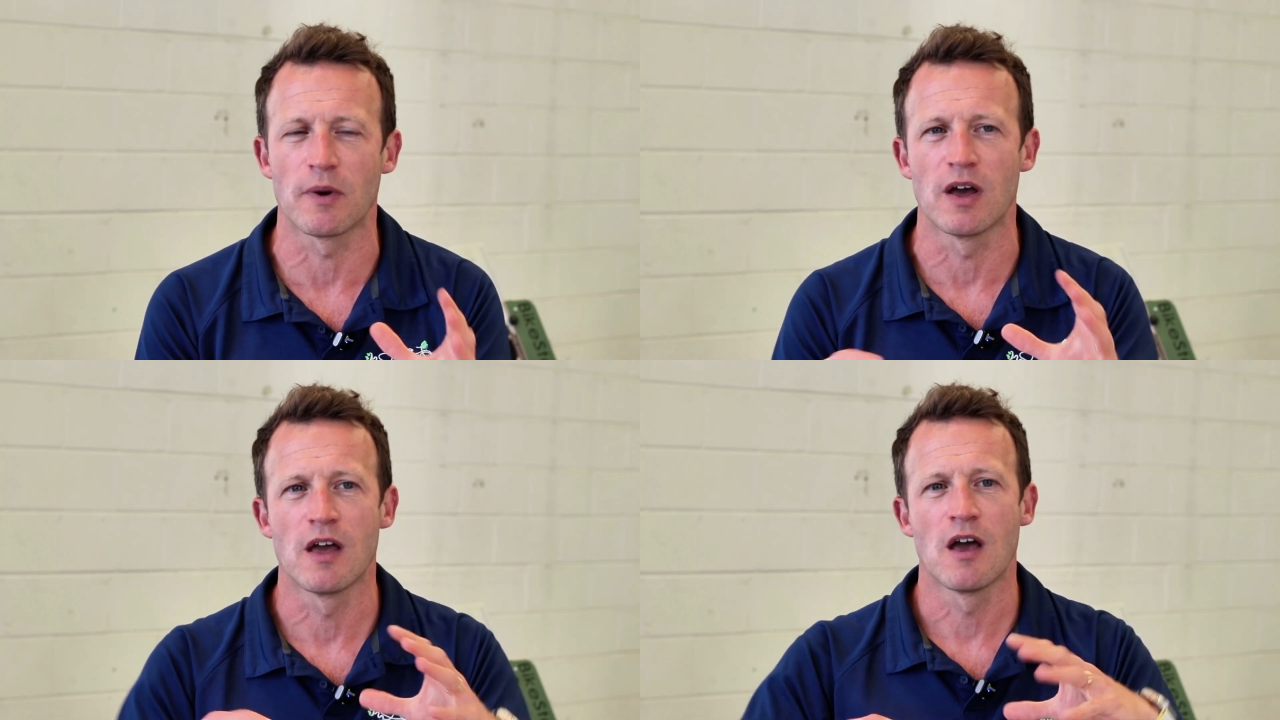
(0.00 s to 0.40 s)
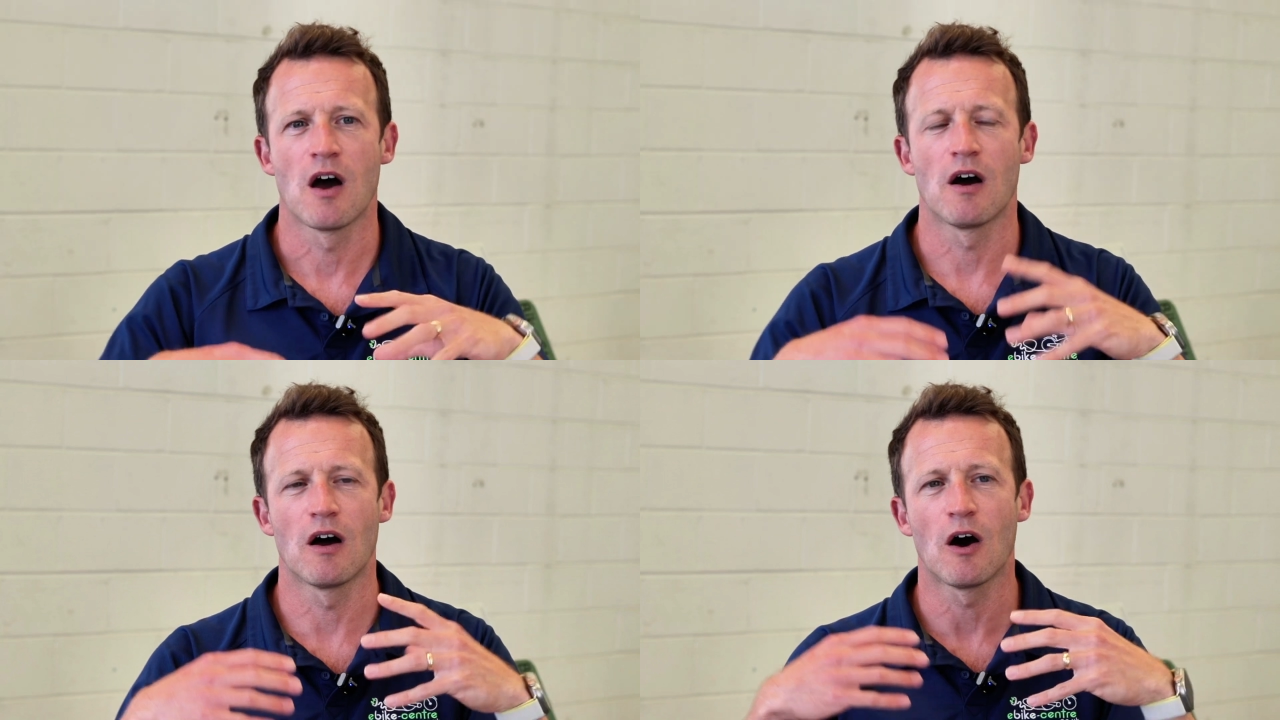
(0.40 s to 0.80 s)
but
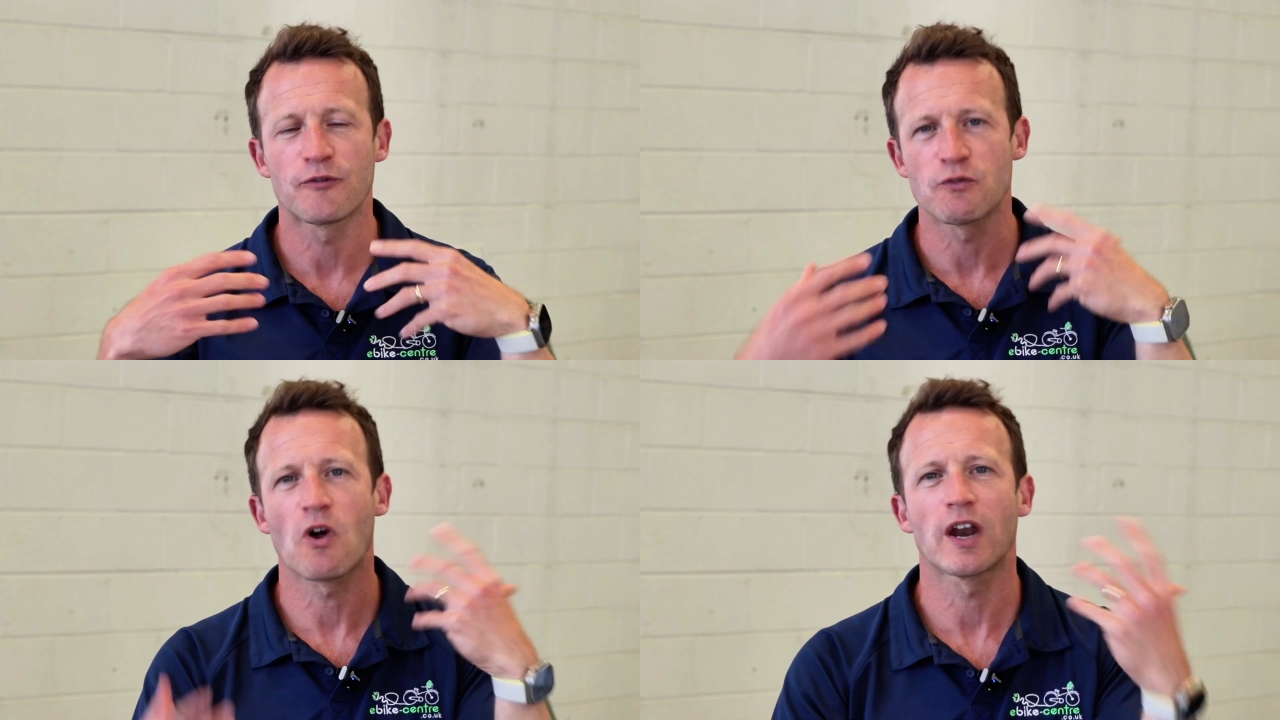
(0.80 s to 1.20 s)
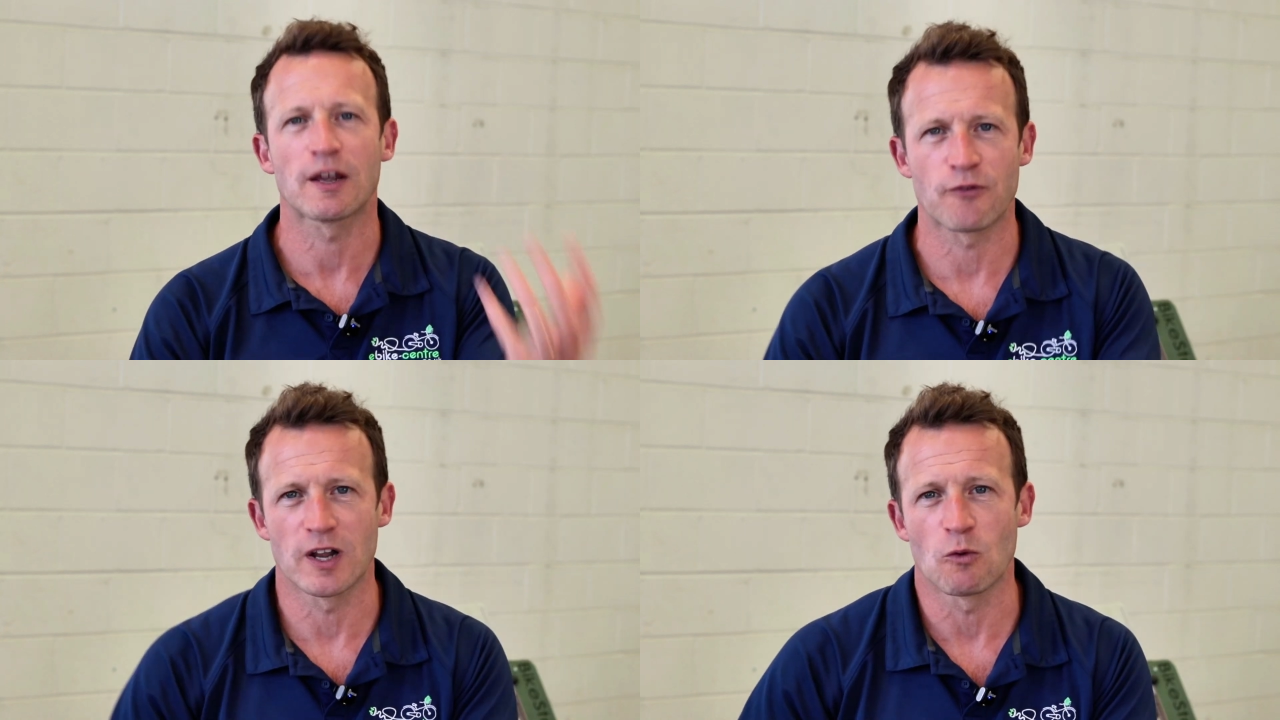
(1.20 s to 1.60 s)
after riding
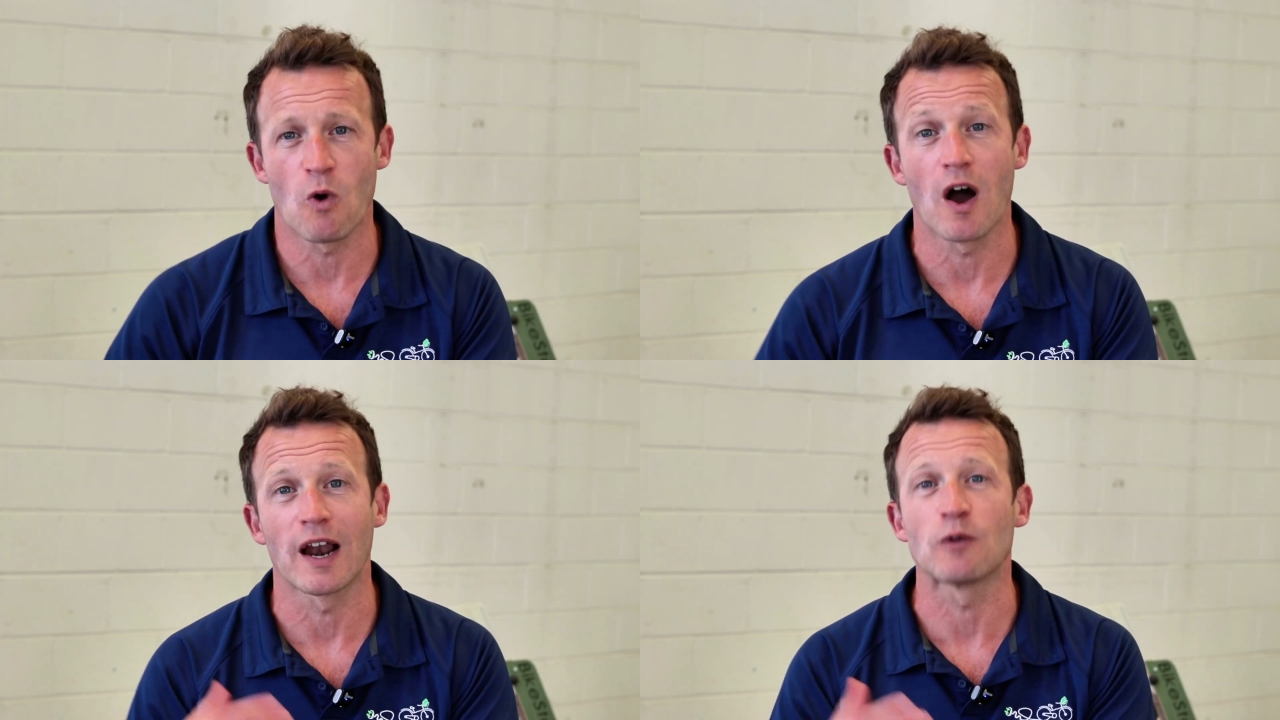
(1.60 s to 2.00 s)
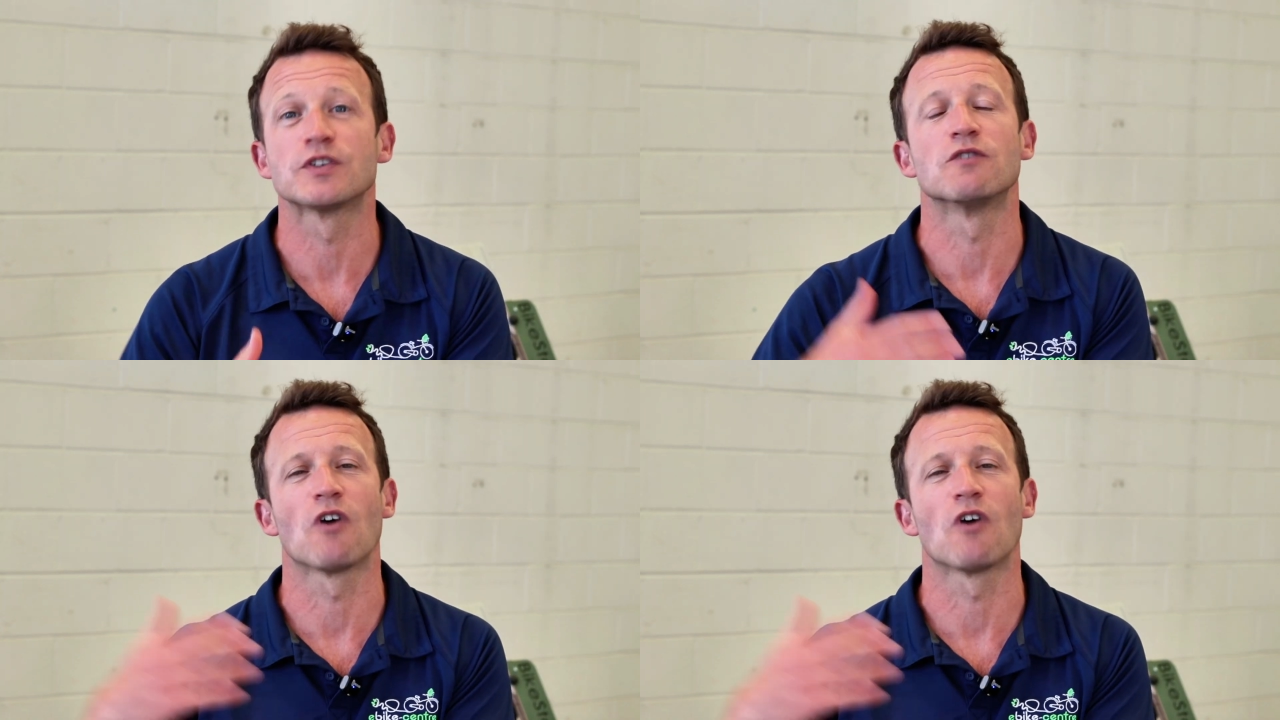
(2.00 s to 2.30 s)
it for a little while and also